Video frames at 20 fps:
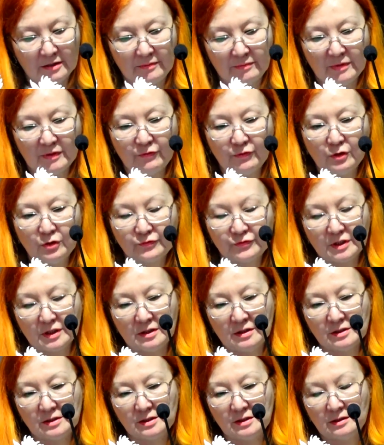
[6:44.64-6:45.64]
evolved
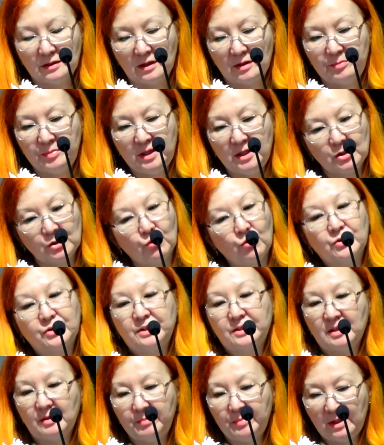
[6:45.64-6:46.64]
and appeared or
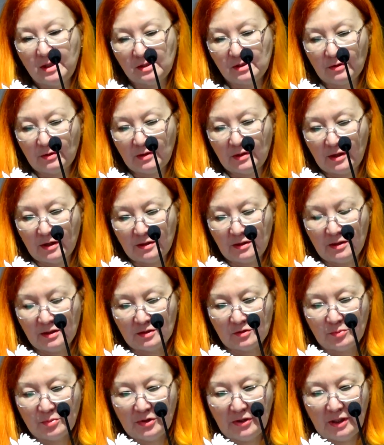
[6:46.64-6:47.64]
disappeared at
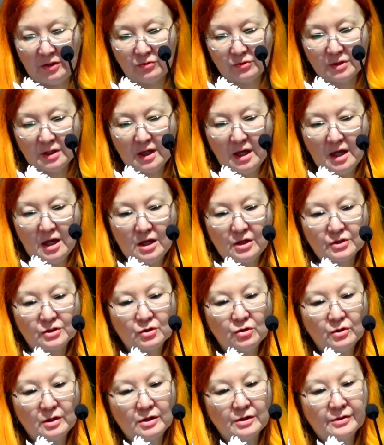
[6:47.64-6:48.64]
this period.
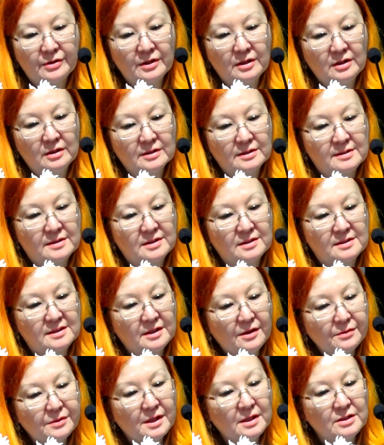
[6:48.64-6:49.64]
So the
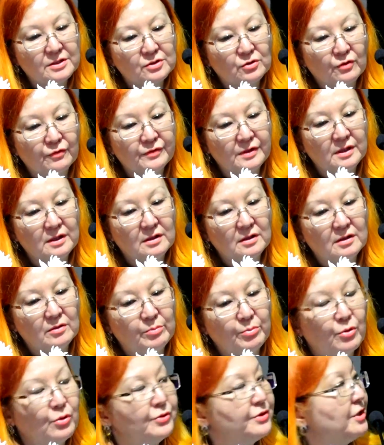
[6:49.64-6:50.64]
Scythians of the
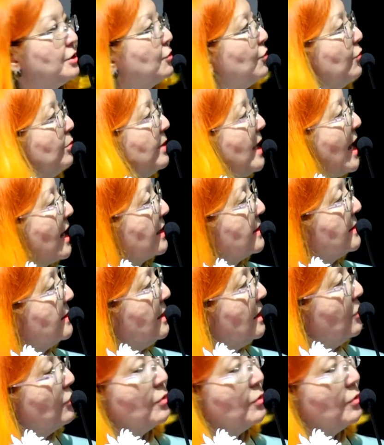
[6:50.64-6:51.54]
Pontic or Black Sea